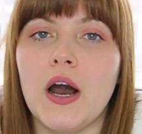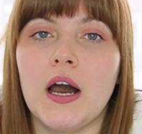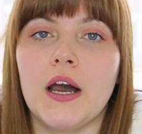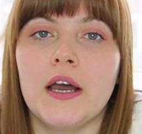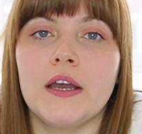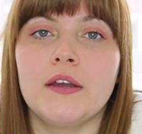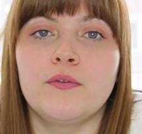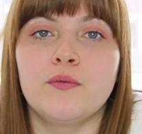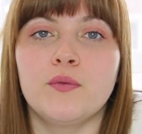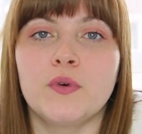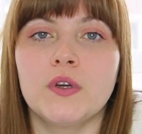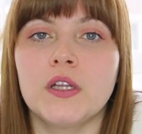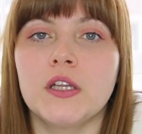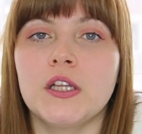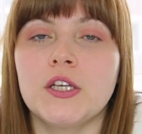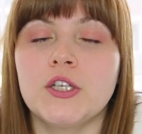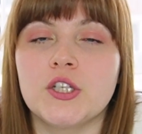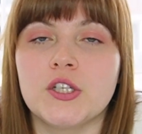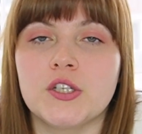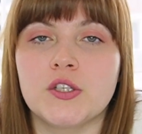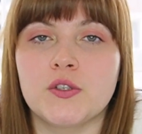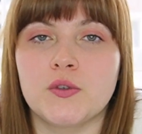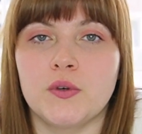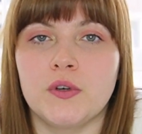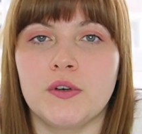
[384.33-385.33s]
I really
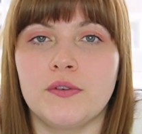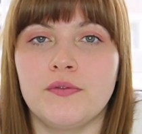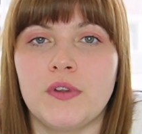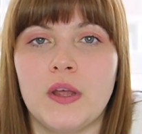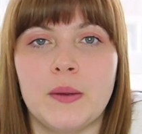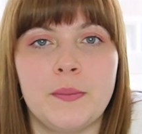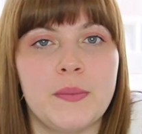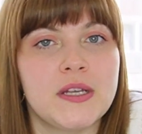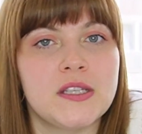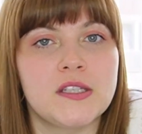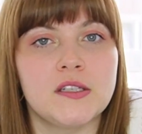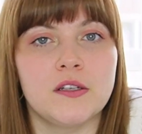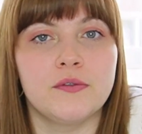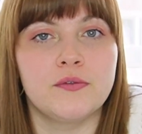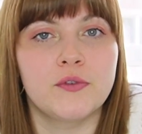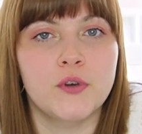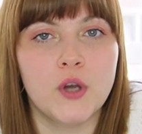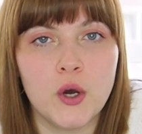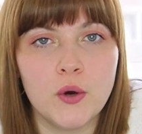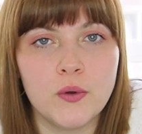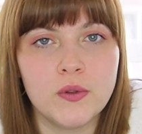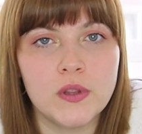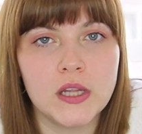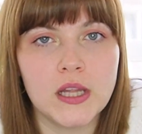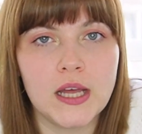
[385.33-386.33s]
just sort of let myself
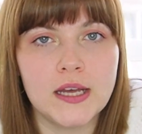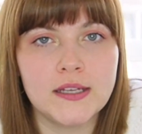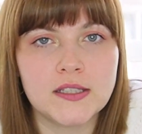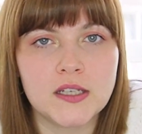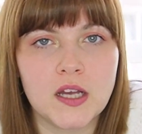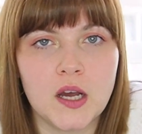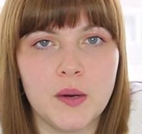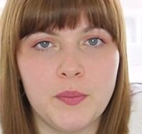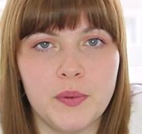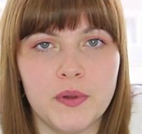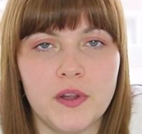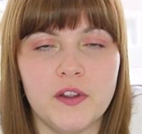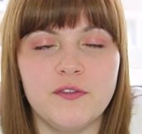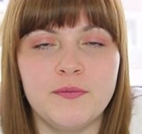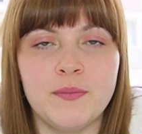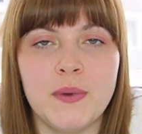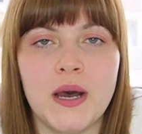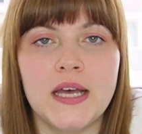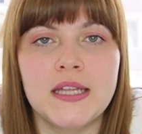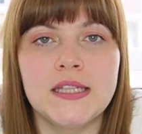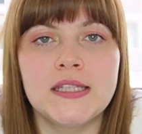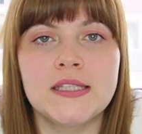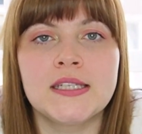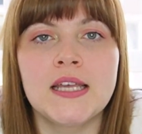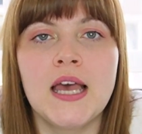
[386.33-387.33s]
go the last couple of
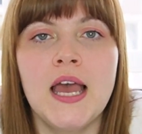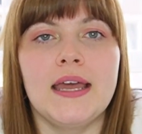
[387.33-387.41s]
months